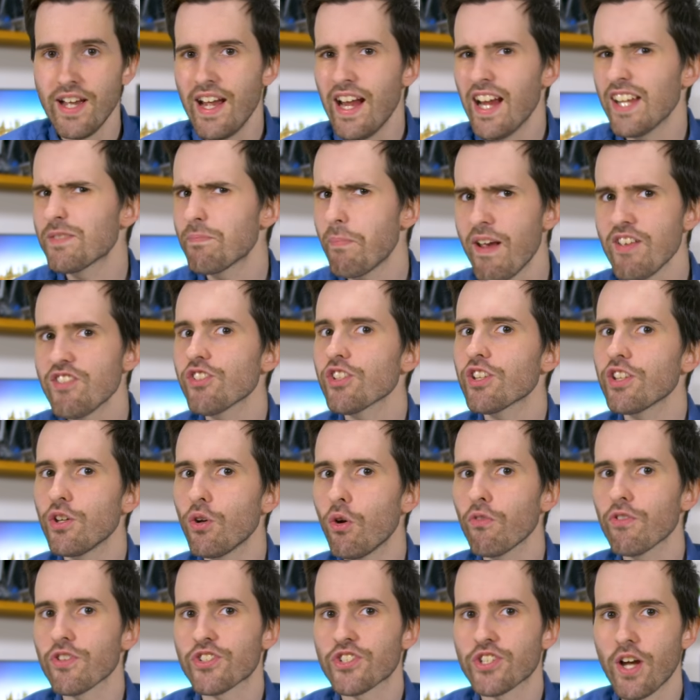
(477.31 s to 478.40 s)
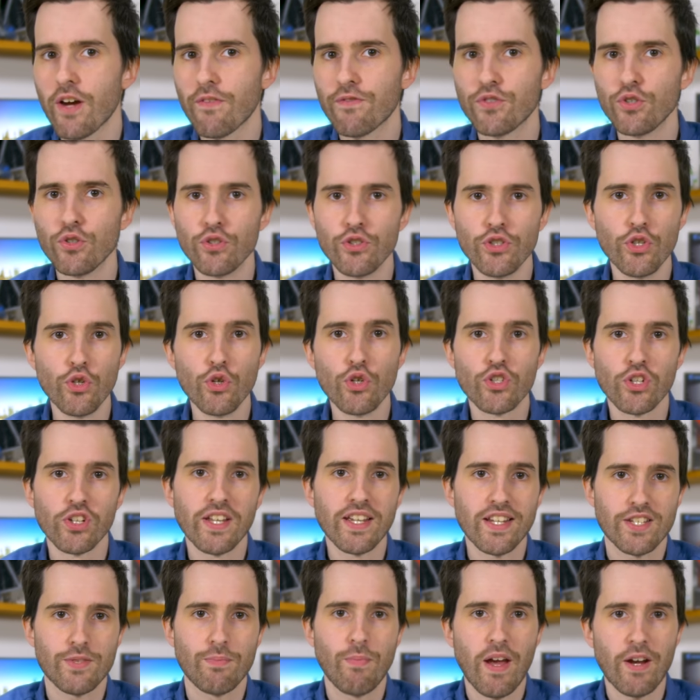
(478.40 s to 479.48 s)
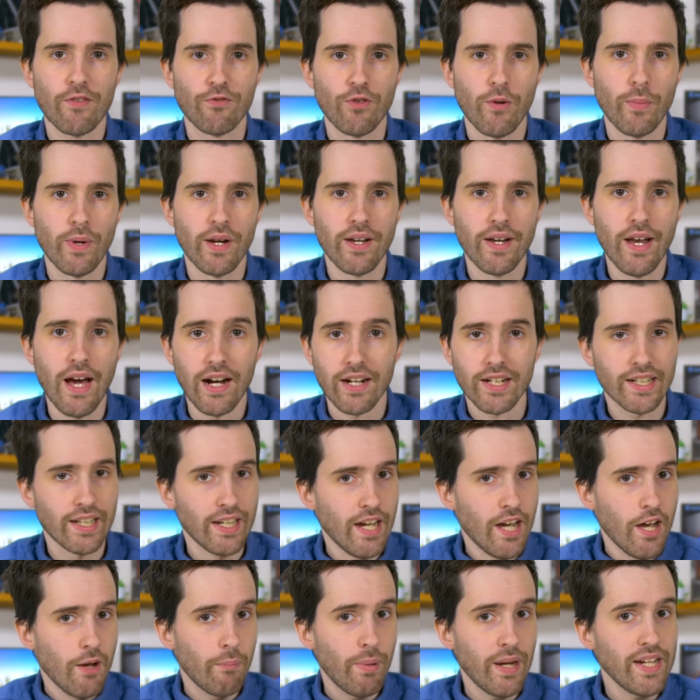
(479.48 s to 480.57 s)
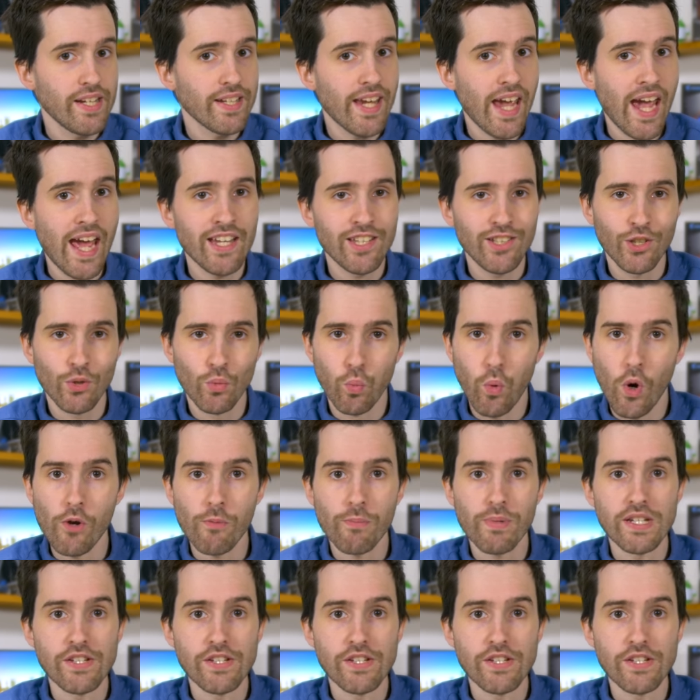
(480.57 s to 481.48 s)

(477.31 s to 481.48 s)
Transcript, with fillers: It's basically all the stuff you'd usually expect from a NUC. Bean Canyon won't